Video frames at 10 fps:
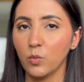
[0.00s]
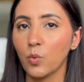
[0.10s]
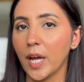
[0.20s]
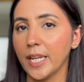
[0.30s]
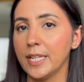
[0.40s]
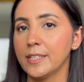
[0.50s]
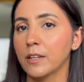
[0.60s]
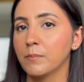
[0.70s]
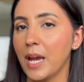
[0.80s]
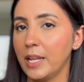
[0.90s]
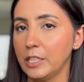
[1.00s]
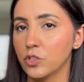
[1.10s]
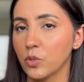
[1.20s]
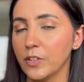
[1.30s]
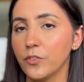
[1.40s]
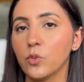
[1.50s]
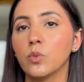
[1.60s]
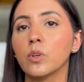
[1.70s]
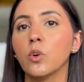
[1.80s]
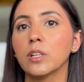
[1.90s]
one and done palette so if you
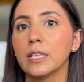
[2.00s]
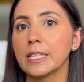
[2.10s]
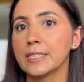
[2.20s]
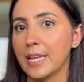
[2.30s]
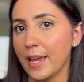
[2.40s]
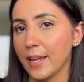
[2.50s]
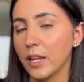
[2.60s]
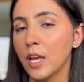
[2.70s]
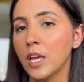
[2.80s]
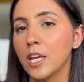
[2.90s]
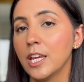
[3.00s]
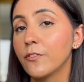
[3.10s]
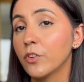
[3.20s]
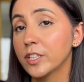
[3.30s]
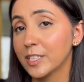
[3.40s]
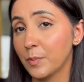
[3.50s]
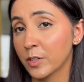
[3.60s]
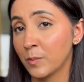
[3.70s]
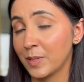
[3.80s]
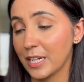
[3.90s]
got like 10 if you're a deeper
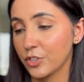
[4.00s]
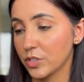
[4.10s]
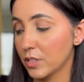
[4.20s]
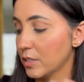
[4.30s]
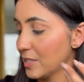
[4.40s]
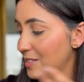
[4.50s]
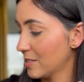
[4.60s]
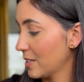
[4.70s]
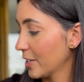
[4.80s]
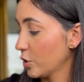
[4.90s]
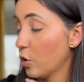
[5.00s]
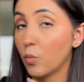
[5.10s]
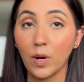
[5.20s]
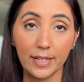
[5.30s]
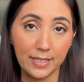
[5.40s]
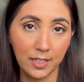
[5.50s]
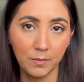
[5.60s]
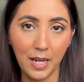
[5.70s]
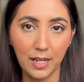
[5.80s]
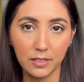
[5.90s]
complexion this is like your one and done
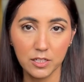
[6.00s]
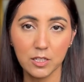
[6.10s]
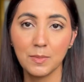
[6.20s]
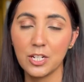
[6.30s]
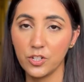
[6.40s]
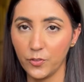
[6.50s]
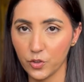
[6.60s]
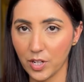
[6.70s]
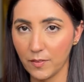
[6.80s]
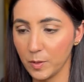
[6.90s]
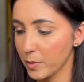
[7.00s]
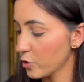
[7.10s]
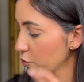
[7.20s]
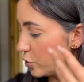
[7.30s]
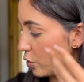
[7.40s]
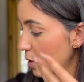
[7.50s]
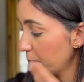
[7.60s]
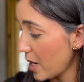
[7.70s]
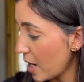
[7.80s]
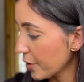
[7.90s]
palette especially for traveling because you got
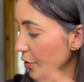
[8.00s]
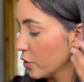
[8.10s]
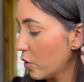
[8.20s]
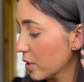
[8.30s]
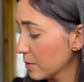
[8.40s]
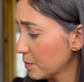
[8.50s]
powder you got